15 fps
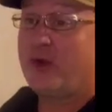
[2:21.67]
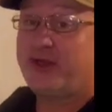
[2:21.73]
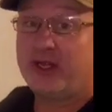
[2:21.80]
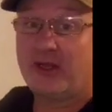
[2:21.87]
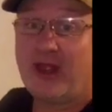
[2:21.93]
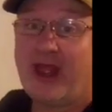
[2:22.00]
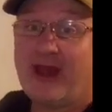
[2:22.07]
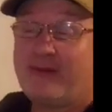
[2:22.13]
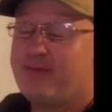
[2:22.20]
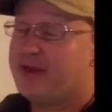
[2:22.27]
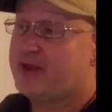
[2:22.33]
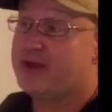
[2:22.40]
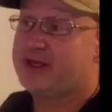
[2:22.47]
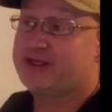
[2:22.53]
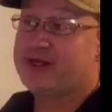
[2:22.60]
the wind a
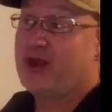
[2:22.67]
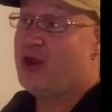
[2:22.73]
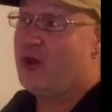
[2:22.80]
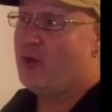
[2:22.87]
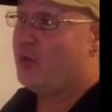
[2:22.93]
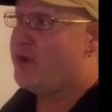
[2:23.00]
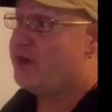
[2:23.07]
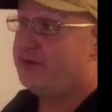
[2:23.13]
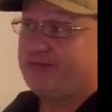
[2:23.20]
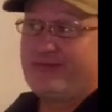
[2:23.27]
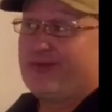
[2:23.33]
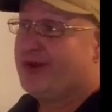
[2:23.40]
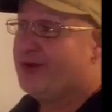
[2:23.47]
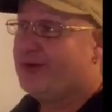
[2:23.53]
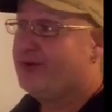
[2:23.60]
lot because when
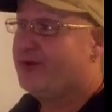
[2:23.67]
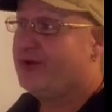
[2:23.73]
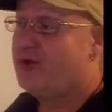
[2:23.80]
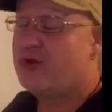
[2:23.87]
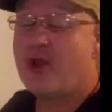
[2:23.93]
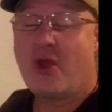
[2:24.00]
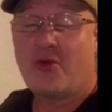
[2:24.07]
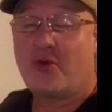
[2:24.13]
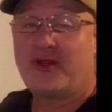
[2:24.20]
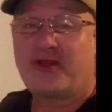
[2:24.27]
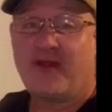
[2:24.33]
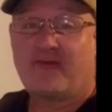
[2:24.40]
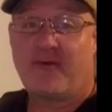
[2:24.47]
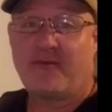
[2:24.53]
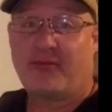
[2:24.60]
you go to
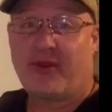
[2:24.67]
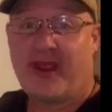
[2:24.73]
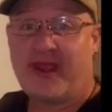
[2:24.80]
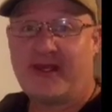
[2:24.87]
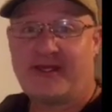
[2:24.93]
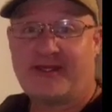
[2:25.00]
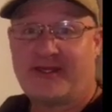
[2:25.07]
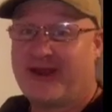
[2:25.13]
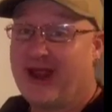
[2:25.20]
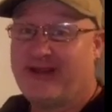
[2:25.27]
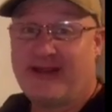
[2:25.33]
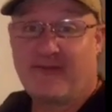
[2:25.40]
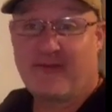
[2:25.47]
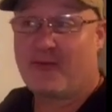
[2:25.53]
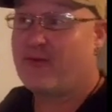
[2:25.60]
a different place,
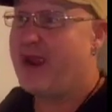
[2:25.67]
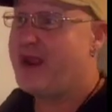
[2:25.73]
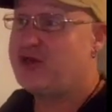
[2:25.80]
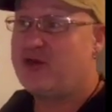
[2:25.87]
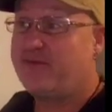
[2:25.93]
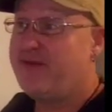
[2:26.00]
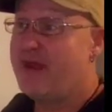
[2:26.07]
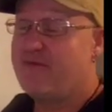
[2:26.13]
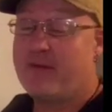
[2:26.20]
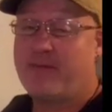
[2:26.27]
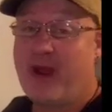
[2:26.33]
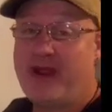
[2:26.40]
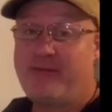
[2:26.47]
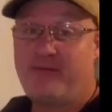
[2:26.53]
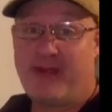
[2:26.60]
a different range you've
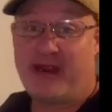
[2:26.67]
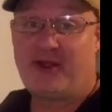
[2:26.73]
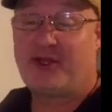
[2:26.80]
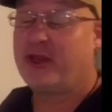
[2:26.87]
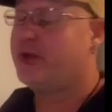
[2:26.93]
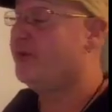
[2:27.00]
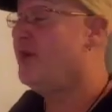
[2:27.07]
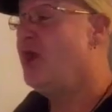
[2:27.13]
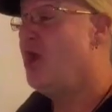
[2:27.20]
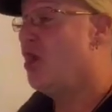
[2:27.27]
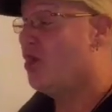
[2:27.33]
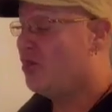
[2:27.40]
never been to,